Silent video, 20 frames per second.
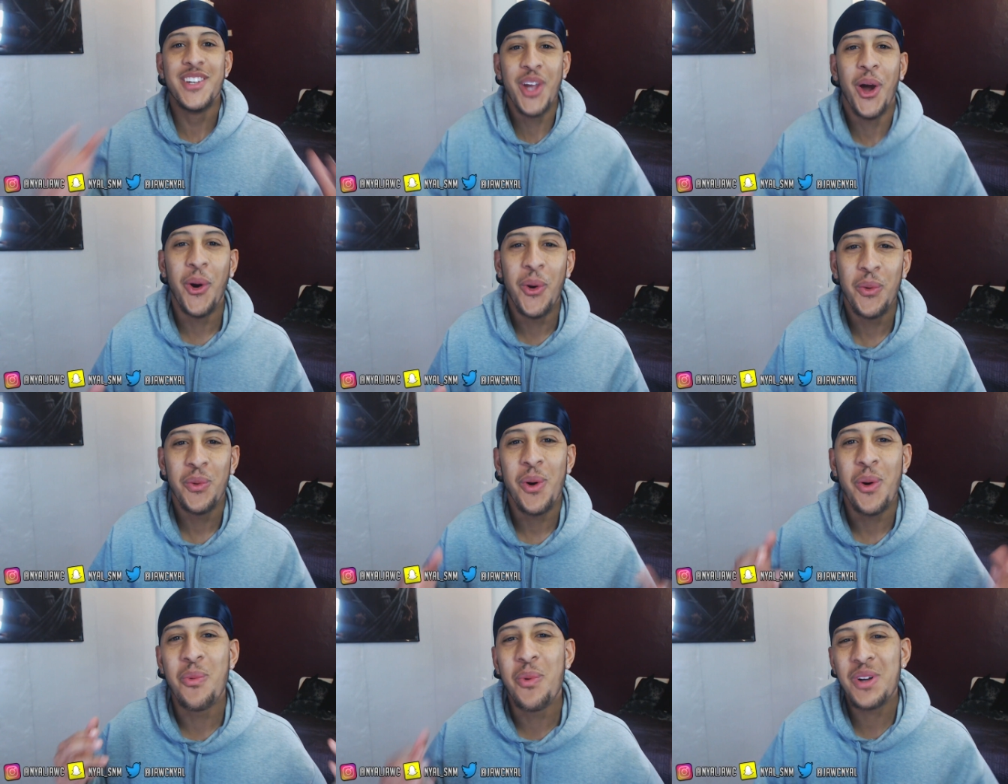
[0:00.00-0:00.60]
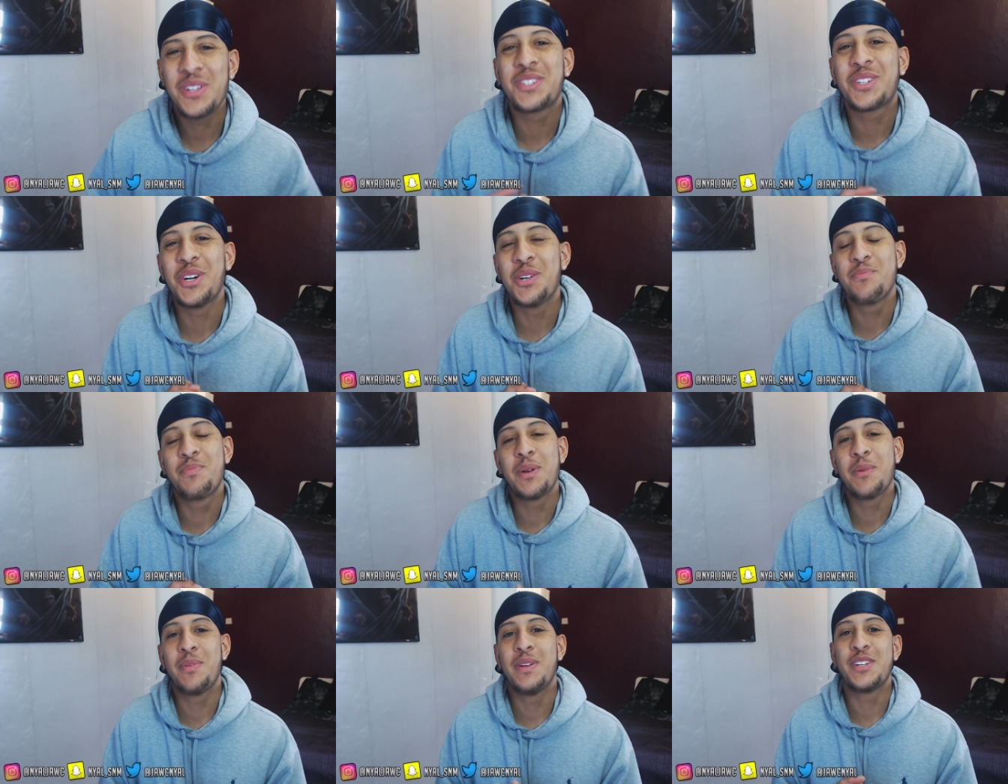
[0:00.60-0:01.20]
Yo, what's good
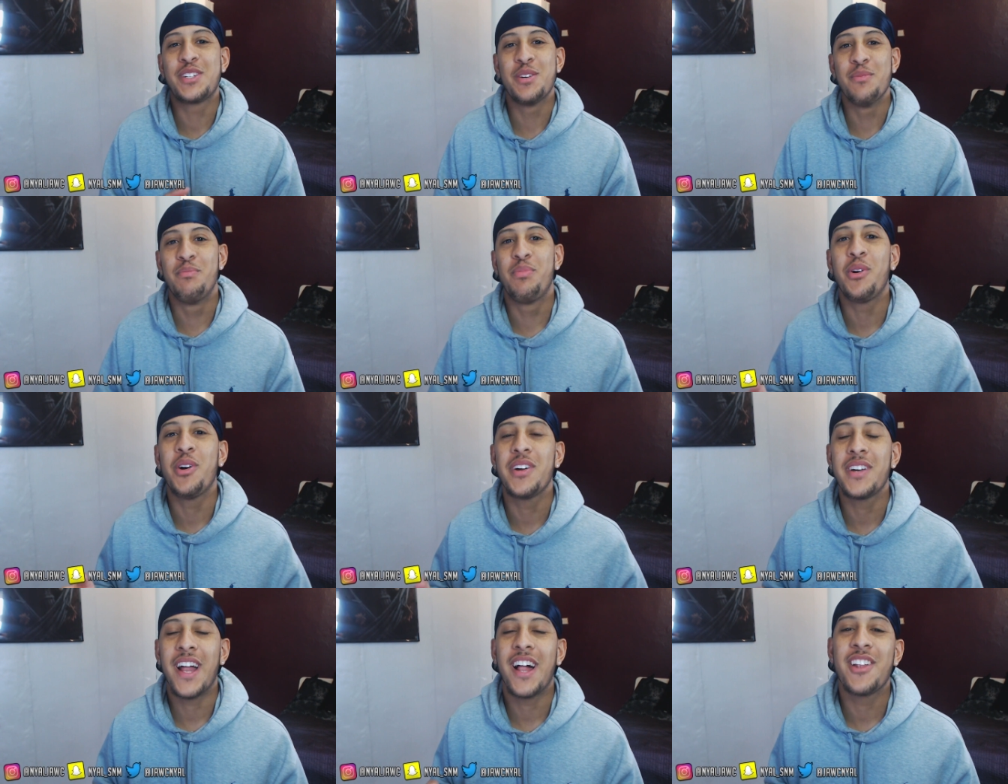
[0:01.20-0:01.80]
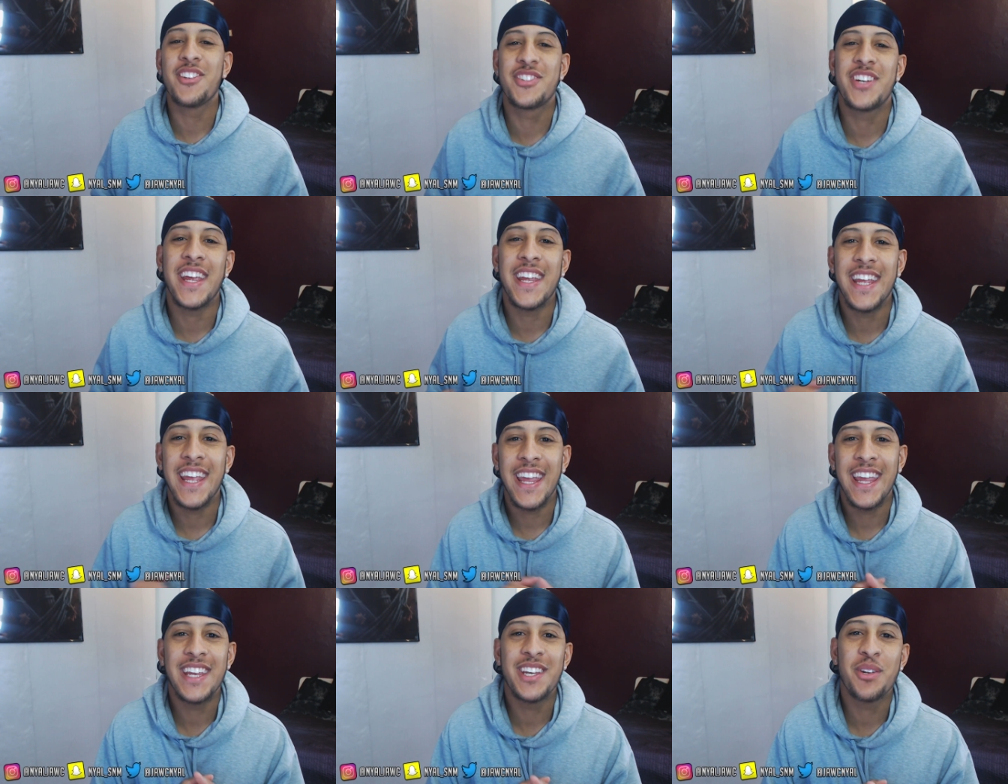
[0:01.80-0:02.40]
people, it's your boy Nyal J
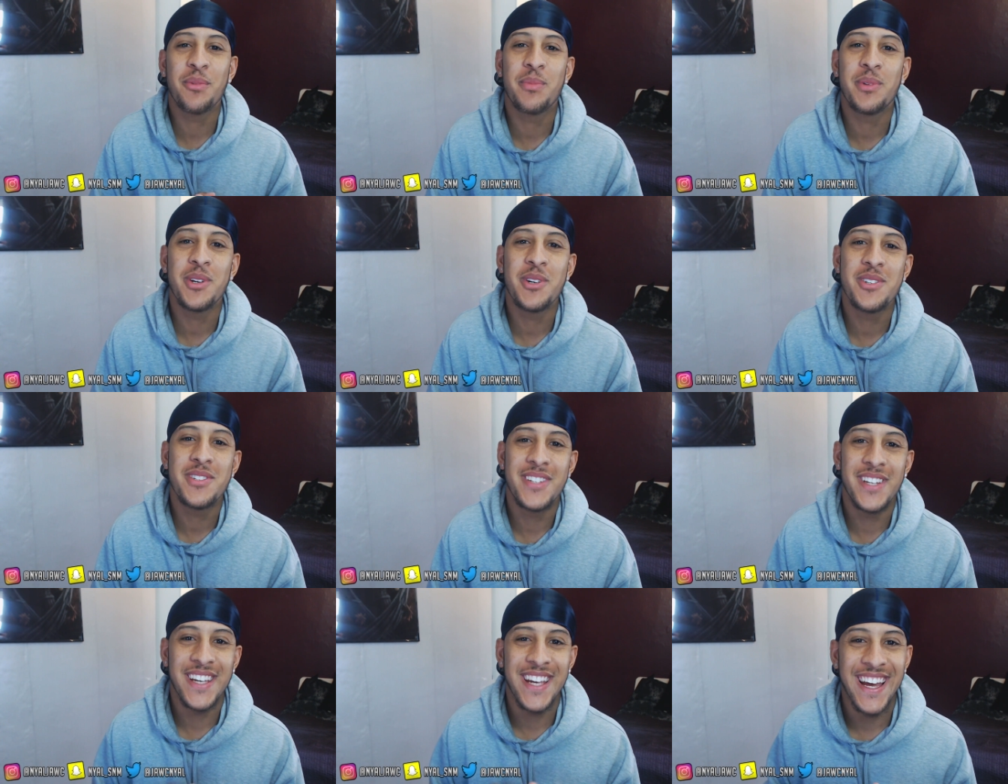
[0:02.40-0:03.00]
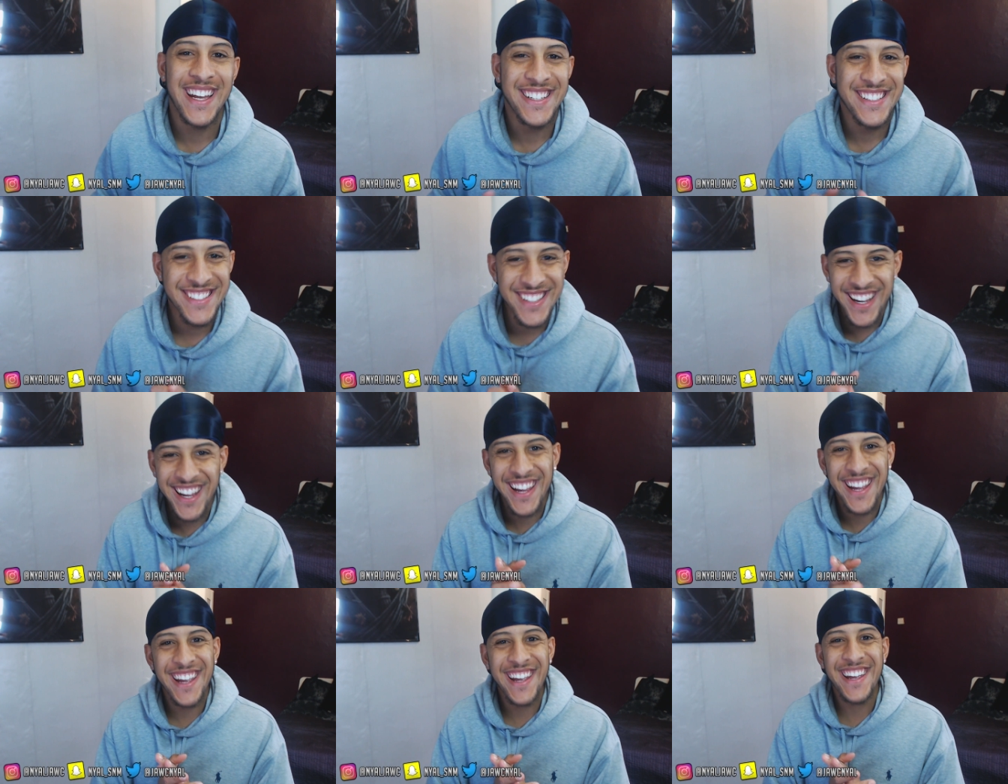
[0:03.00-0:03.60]
A W C and
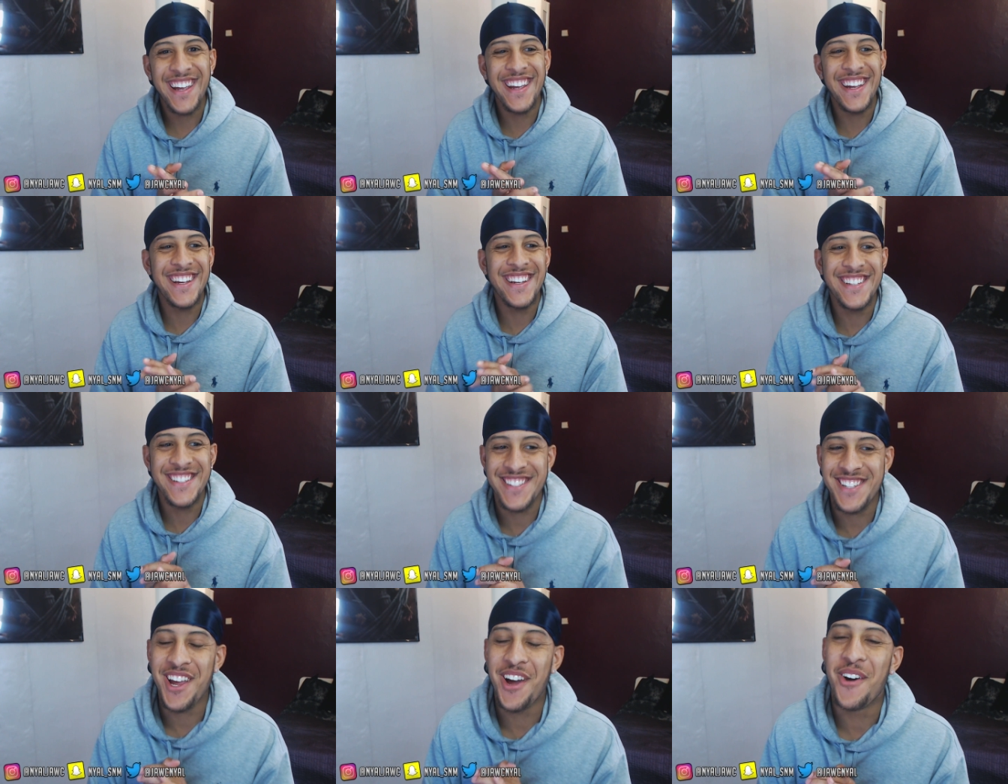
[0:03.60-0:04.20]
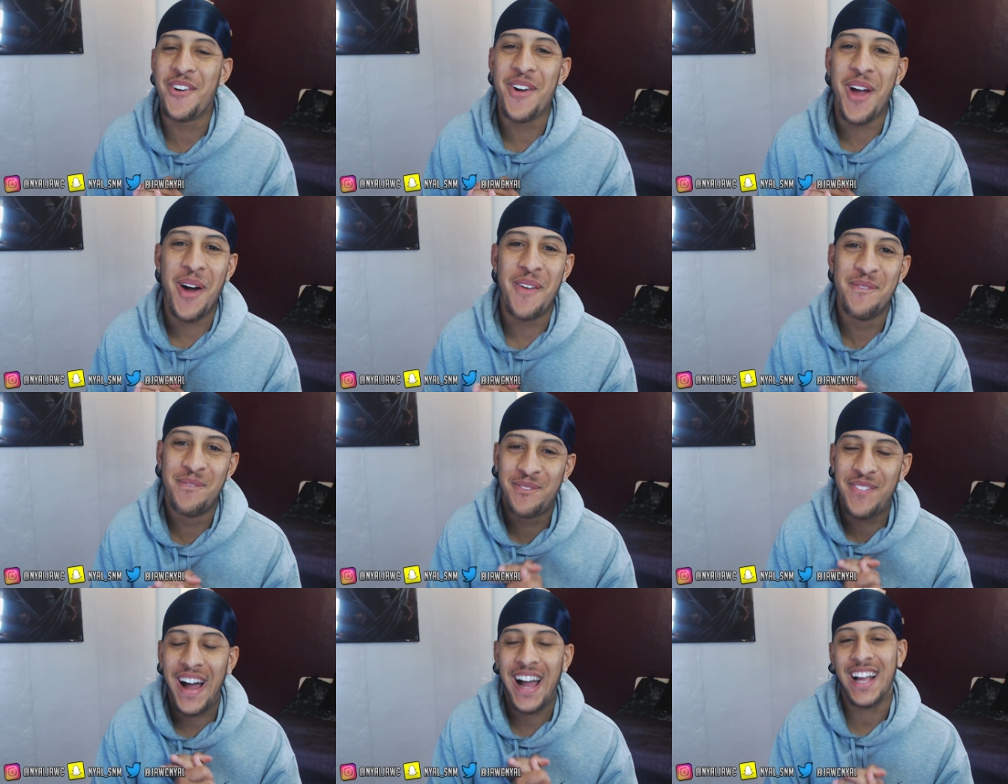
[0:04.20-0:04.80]
Jace! Yo, we are
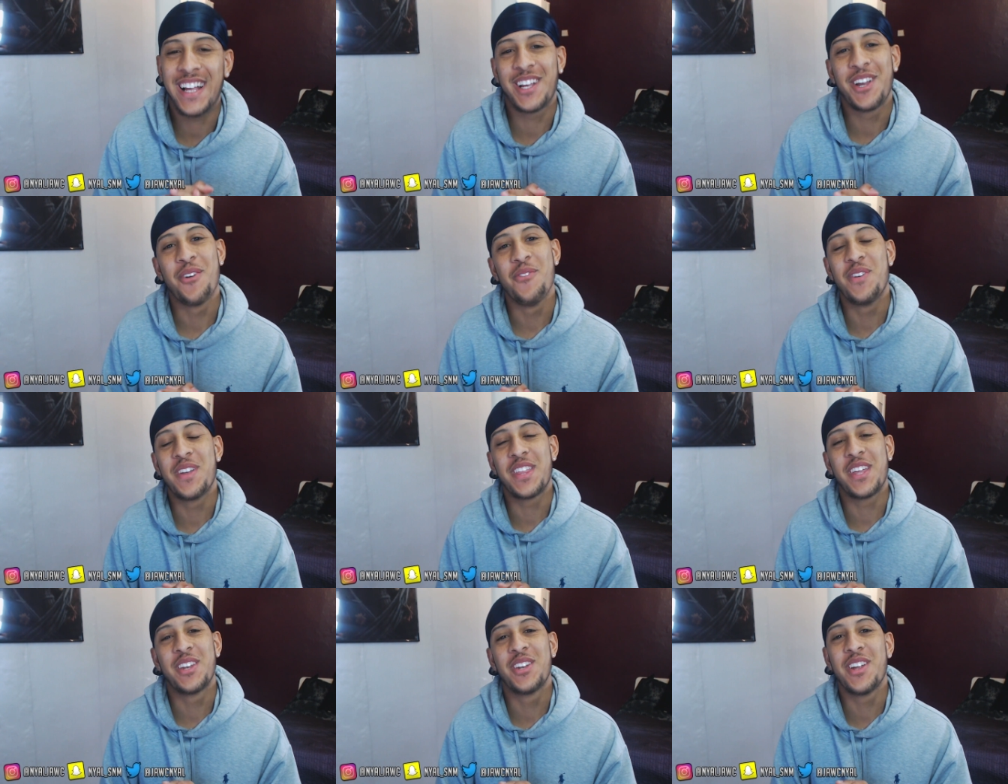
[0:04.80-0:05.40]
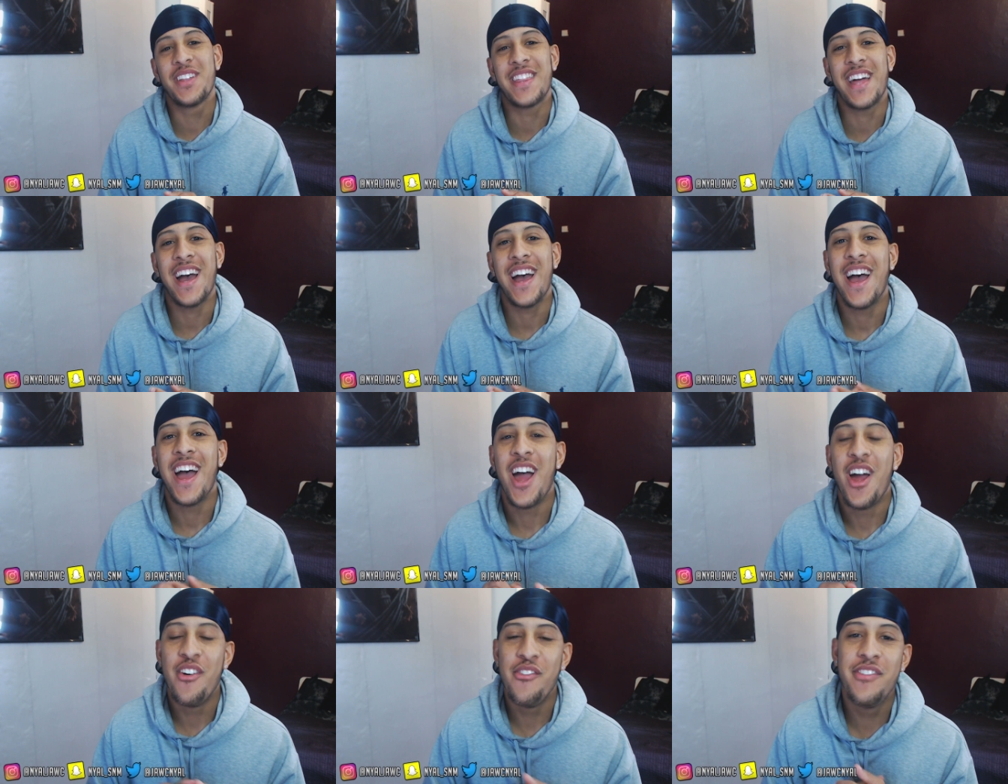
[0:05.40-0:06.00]
back with another
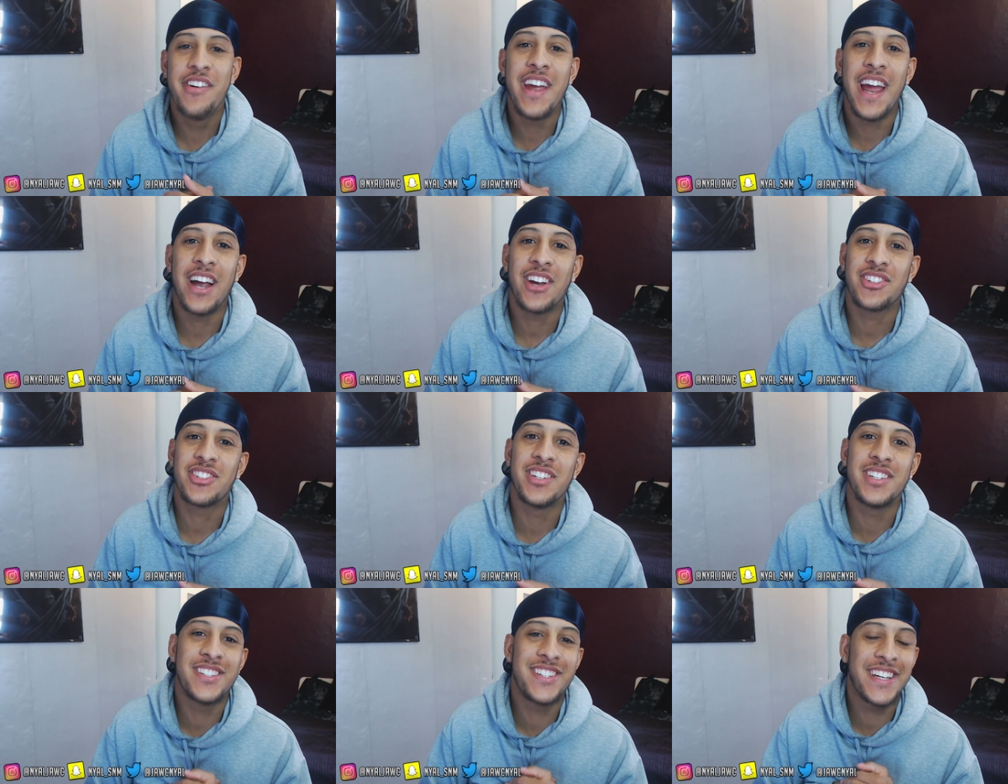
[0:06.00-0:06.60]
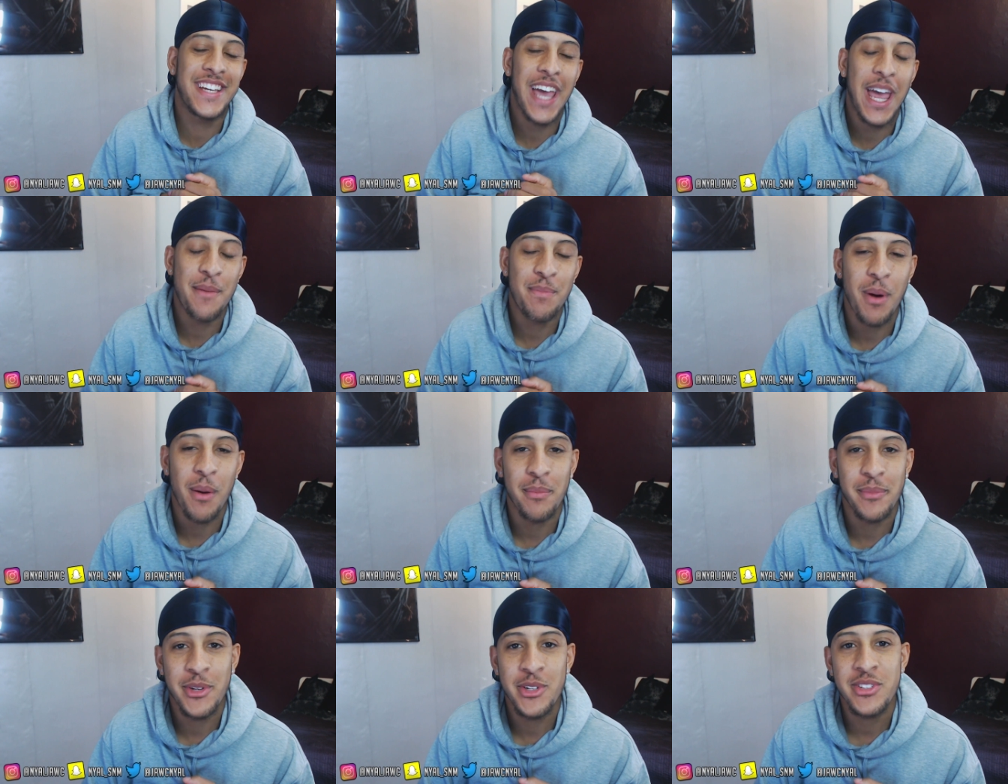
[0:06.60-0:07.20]
reaction to
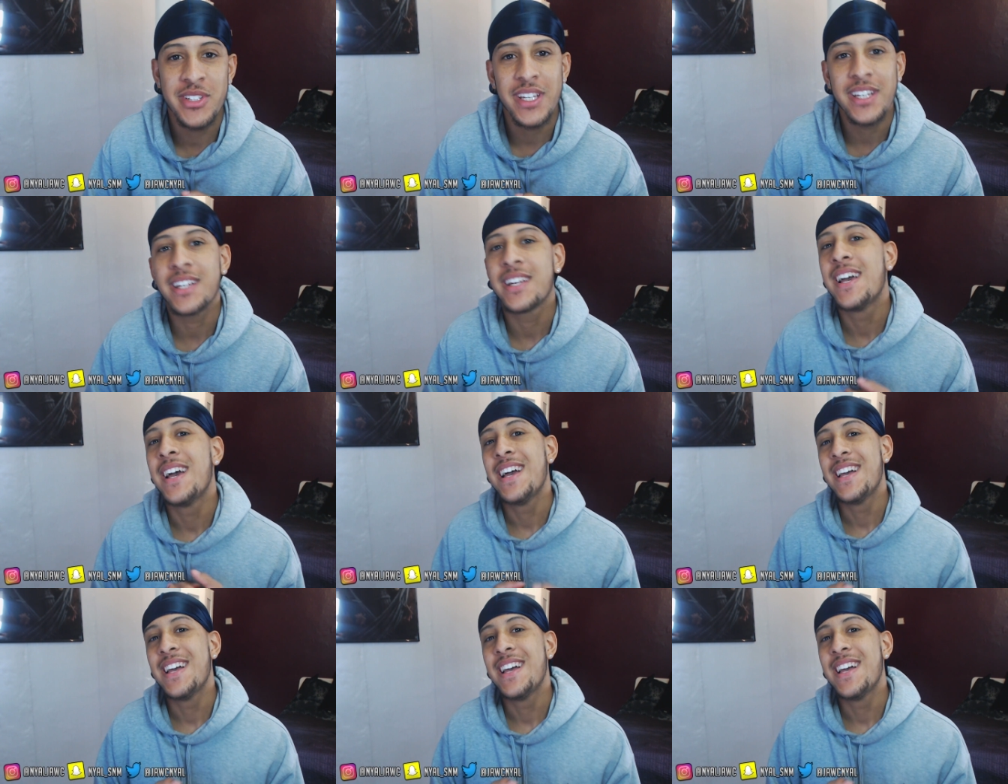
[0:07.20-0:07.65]
K-pop music.